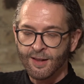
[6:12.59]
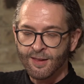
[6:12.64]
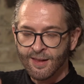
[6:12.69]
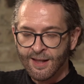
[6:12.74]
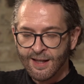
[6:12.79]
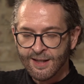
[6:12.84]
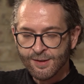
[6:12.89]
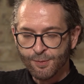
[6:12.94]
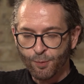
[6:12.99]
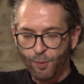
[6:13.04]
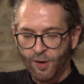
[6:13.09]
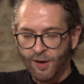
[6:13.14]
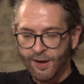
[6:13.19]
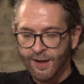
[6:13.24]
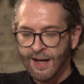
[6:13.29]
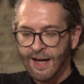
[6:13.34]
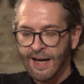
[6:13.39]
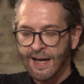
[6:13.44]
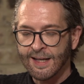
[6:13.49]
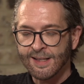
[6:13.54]
This
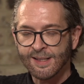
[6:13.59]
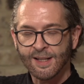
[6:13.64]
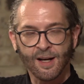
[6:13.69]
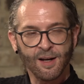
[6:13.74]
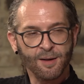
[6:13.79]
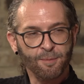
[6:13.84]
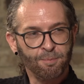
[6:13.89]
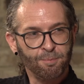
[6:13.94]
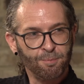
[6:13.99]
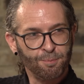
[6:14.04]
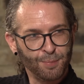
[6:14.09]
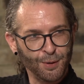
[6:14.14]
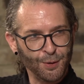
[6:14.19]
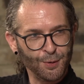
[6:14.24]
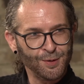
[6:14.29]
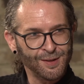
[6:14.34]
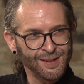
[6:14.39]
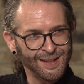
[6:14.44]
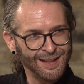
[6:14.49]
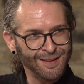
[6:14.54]
one, it's going to
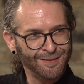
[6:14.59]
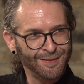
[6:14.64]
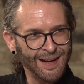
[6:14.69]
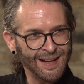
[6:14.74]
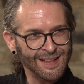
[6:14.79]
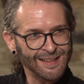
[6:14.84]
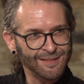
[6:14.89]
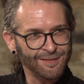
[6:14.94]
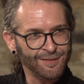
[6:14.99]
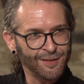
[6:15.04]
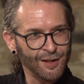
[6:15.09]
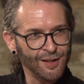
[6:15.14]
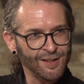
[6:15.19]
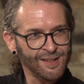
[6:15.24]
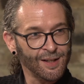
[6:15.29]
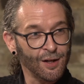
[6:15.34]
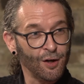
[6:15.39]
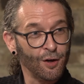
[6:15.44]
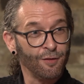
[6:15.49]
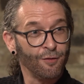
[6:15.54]
boost the
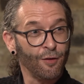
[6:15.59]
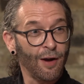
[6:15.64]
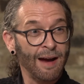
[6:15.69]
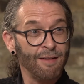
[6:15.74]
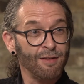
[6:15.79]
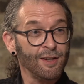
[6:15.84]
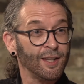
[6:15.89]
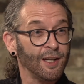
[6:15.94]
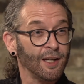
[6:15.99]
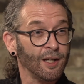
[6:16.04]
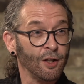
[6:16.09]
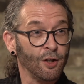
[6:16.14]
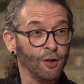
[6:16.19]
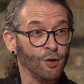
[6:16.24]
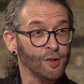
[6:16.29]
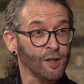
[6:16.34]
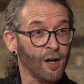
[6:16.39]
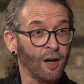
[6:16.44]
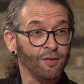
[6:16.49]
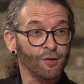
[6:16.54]
effectiveness of everything you
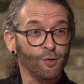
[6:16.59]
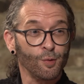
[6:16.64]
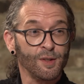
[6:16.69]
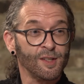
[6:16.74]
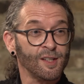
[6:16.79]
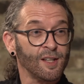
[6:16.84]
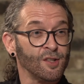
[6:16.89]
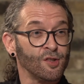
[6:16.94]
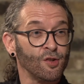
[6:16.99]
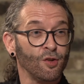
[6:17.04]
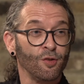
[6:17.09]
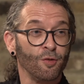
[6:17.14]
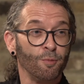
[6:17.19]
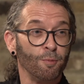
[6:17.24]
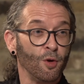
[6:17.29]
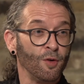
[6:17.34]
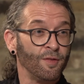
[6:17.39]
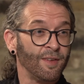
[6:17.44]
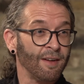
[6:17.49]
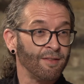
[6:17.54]
use afterwards because it
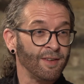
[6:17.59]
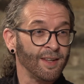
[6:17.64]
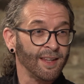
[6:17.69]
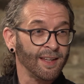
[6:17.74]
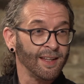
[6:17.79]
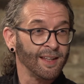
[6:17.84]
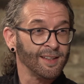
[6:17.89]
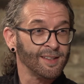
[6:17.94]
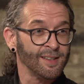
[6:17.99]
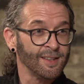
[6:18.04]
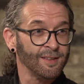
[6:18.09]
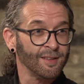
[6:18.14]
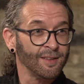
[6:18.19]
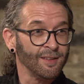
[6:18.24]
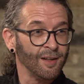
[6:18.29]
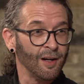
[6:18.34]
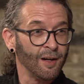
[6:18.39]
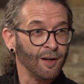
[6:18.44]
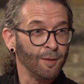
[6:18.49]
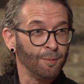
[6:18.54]
removed everything that's
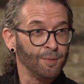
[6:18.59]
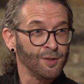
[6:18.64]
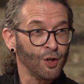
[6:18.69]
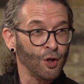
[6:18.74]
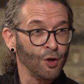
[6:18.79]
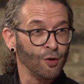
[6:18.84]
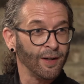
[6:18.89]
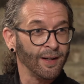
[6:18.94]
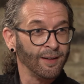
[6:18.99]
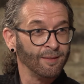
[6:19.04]
obscuring.